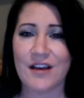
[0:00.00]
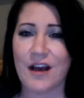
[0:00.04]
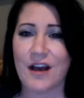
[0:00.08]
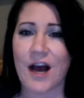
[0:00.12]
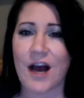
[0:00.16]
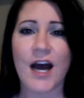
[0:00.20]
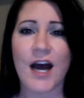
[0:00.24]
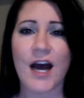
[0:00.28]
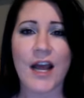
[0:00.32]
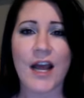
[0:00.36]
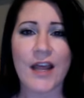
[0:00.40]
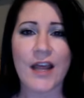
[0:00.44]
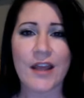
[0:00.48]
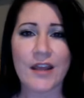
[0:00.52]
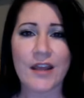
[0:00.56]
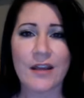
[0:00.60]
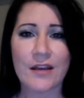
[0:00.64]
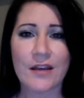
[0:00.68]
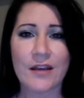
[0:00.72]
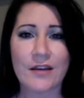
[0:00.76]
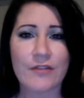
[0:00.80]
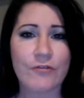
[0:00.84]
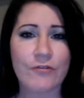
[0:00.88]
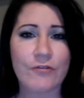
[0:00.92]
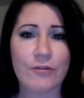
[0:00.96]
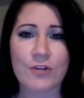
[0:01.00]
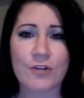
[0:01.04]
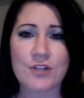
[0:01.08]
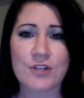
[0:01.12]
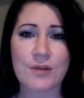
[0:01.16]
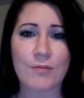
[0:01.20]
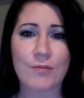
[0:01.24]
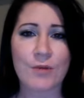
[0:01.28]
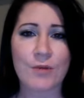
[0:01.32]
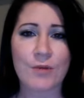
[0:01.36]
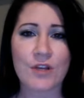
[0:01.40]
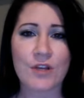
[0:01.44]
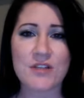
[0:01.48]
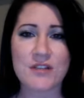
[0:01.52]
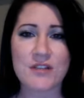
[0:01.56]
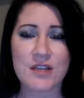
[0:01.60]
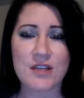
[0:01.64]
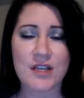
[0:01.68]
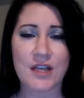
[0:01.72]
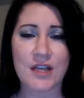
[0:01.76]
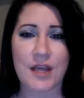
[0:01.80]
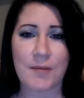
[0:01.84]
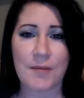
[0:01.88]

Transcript: I, for some reason,